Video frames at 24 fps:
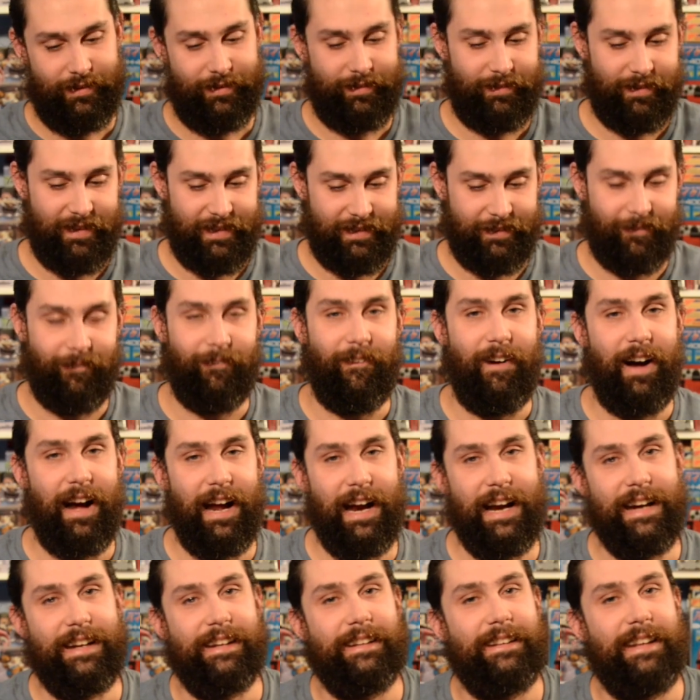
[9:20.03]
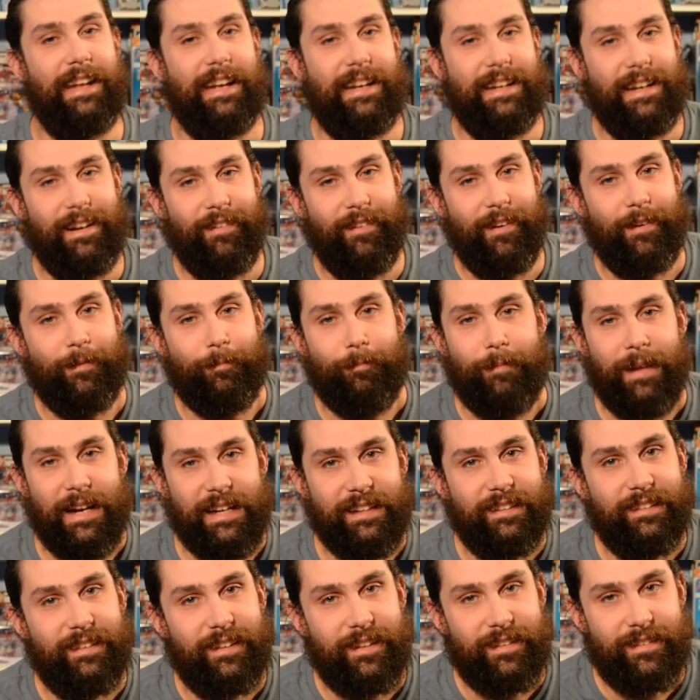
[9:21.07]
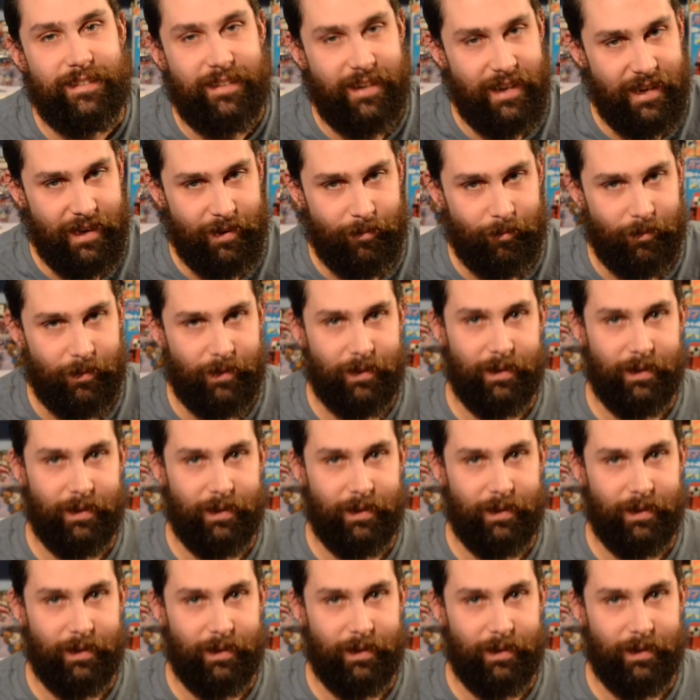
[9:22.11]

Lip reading: Like, why did they even make this game?